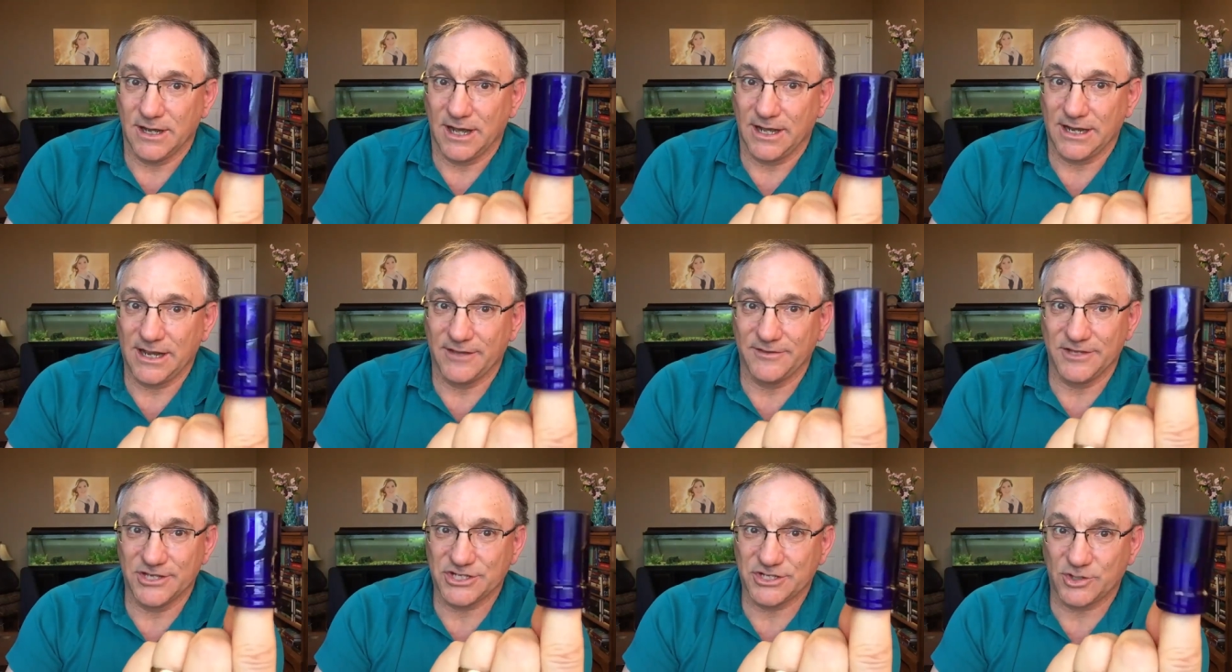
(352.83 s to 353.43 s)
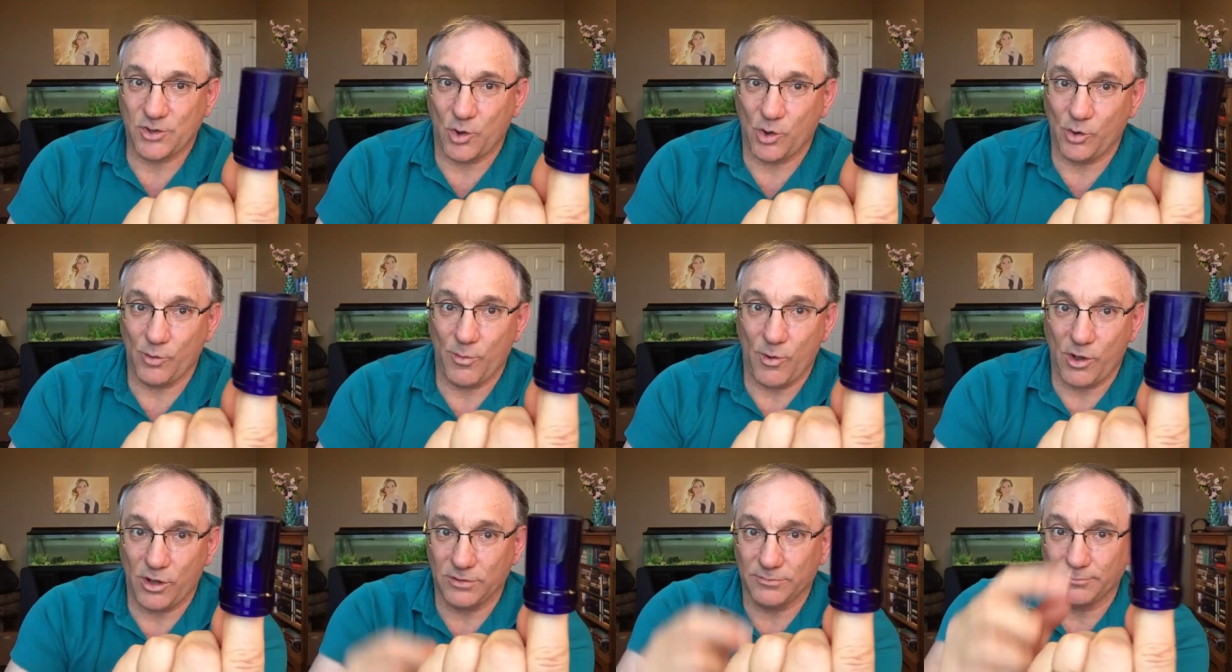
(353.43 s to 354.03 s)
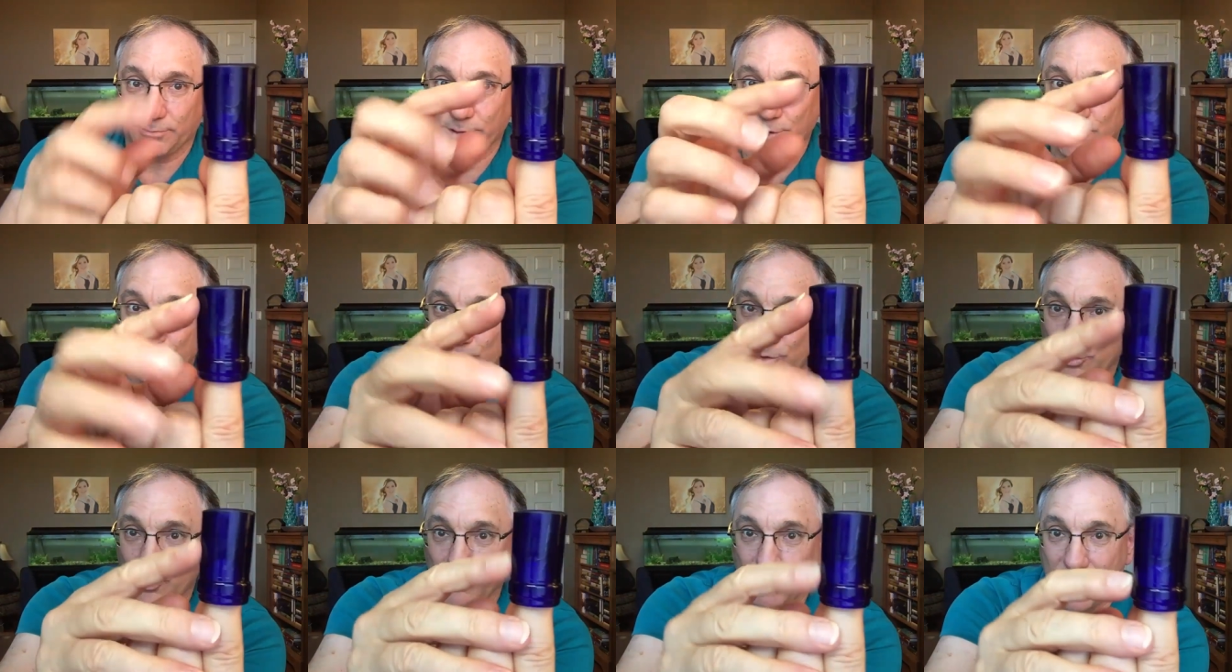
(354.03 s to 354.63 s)
Again, this cobalt
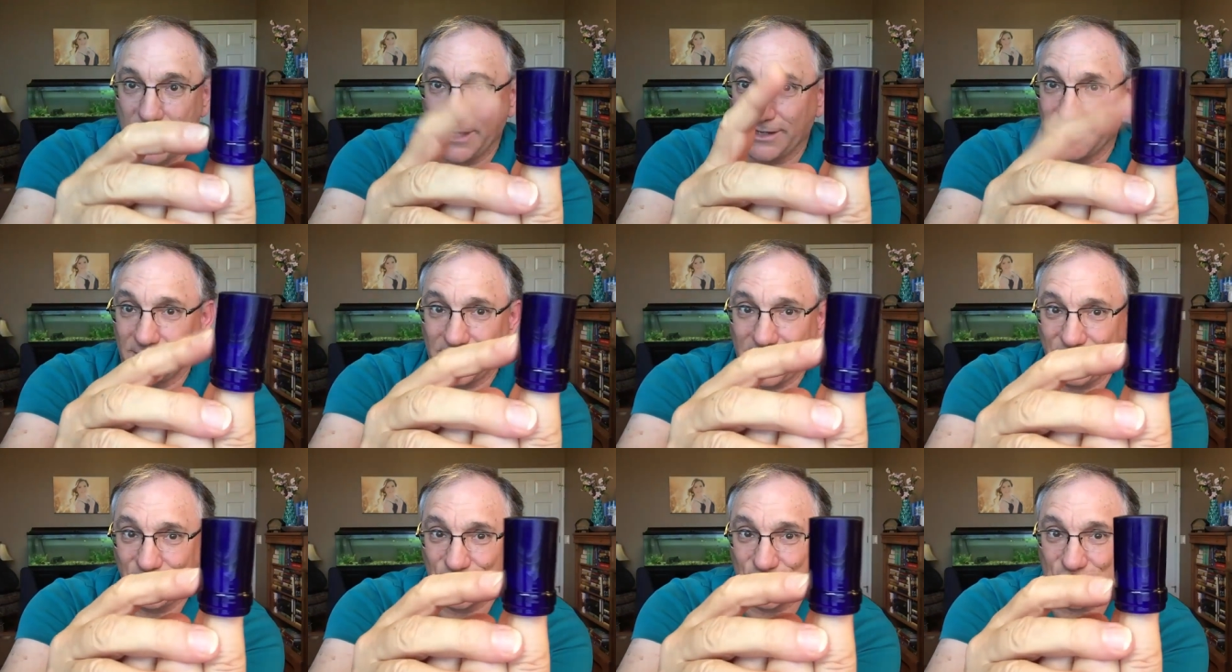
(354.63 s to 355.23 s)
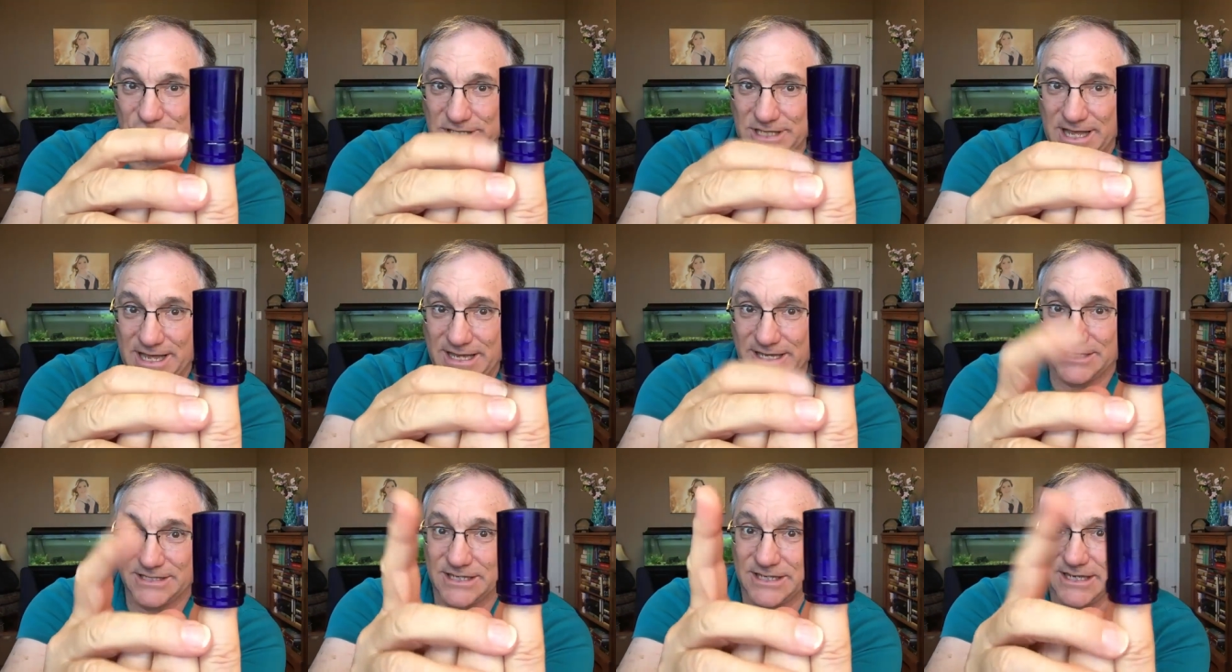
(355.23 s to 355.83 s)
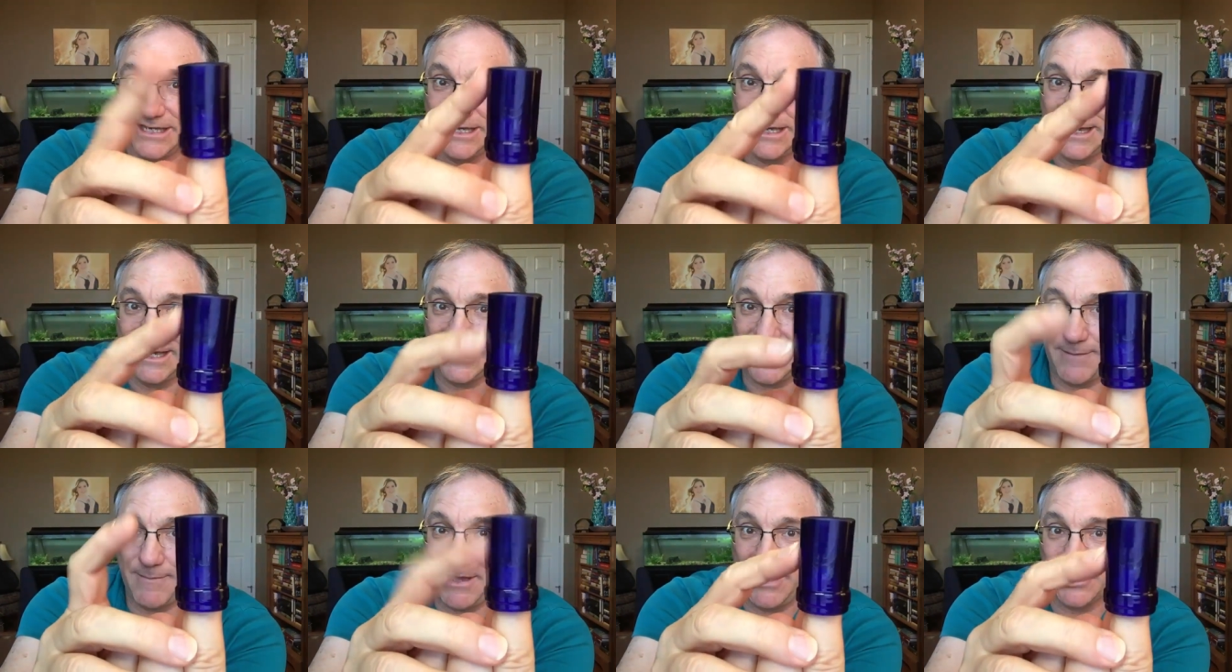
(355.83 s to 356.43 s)
blue bottle I just liked,
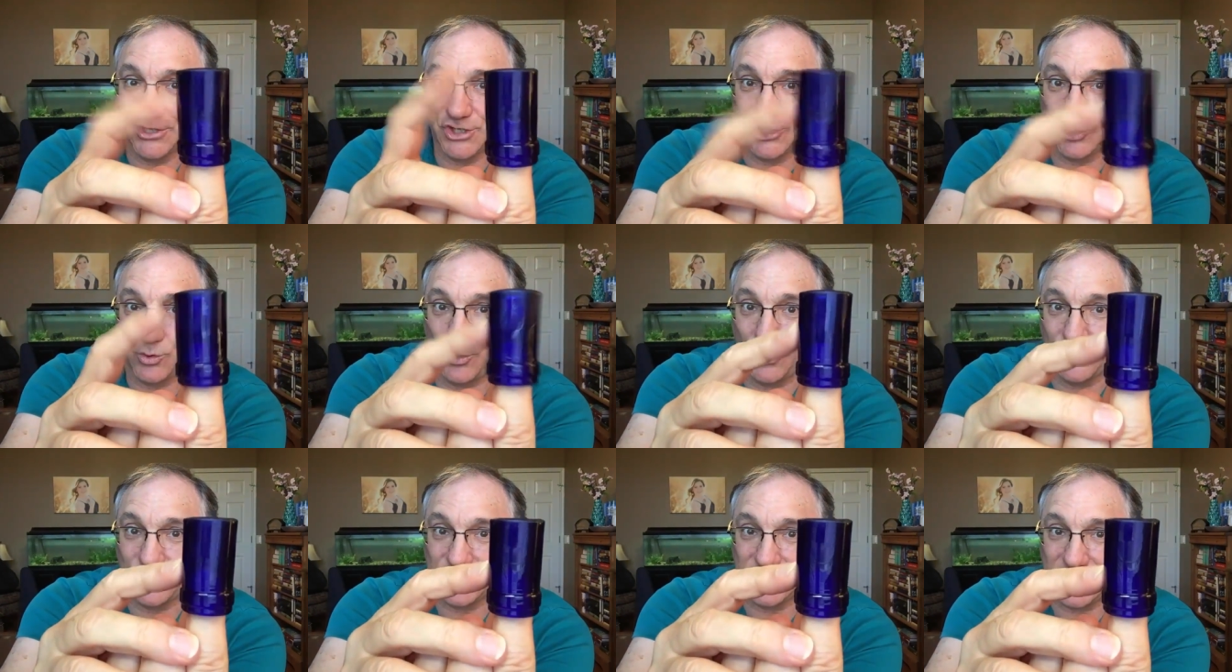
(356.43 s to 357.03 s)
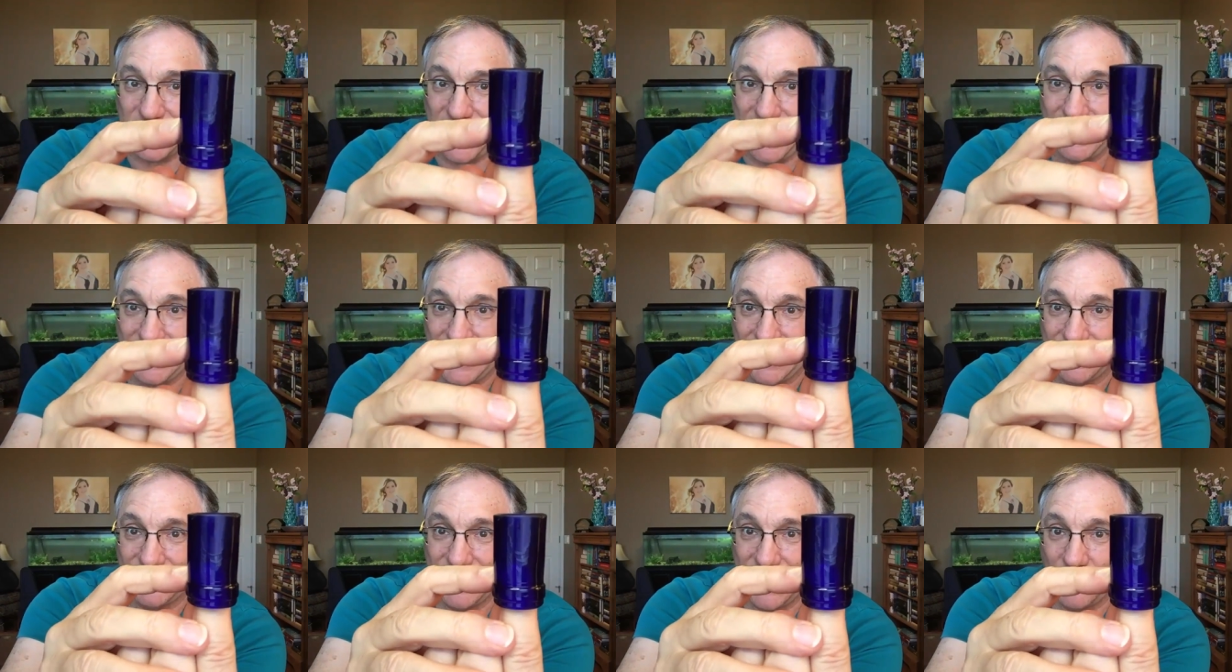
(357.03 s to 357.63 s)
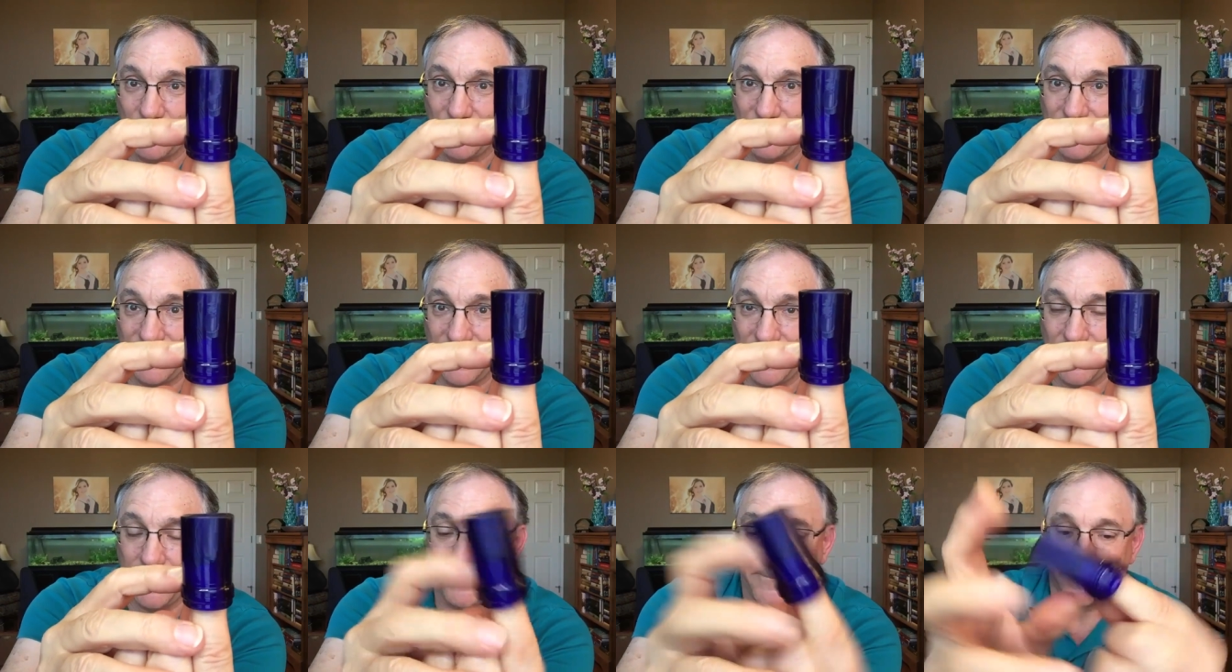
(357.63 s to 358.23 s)
and I made a short slide out of that one
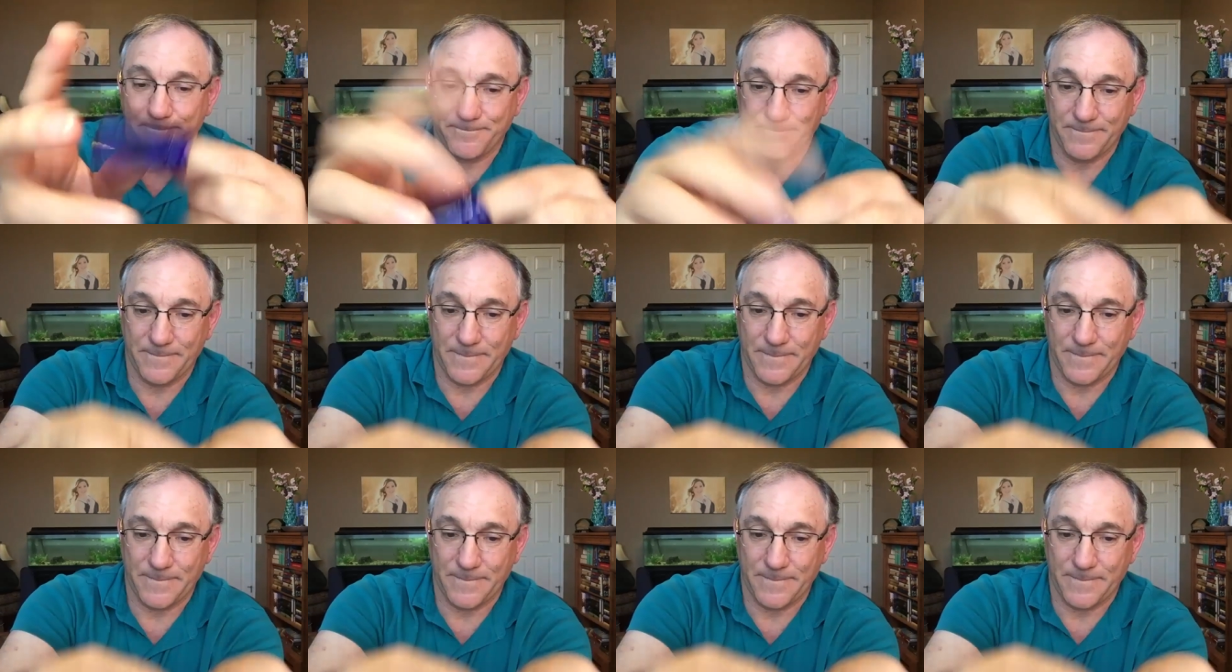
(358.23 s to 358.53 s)
there.